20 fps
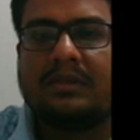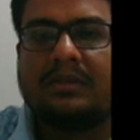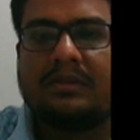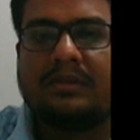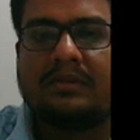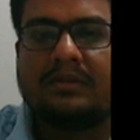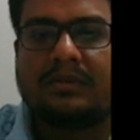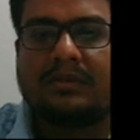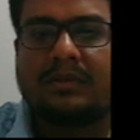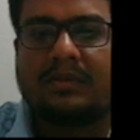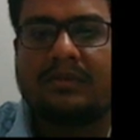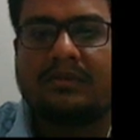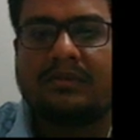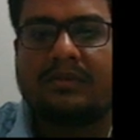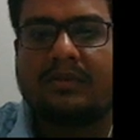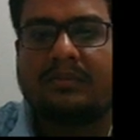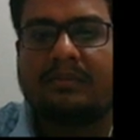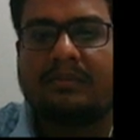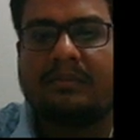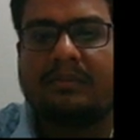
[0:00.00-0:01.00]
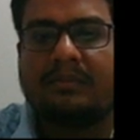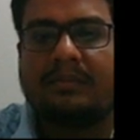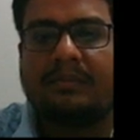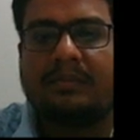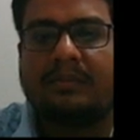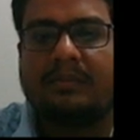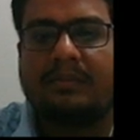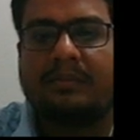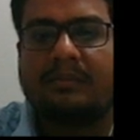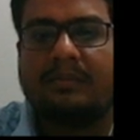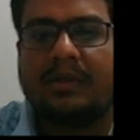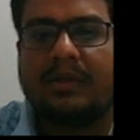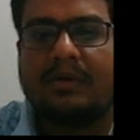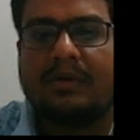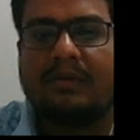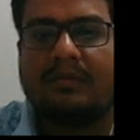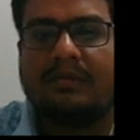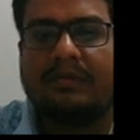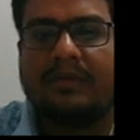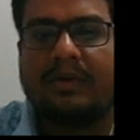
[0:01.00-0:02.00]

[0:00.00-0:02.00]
So therefore, P of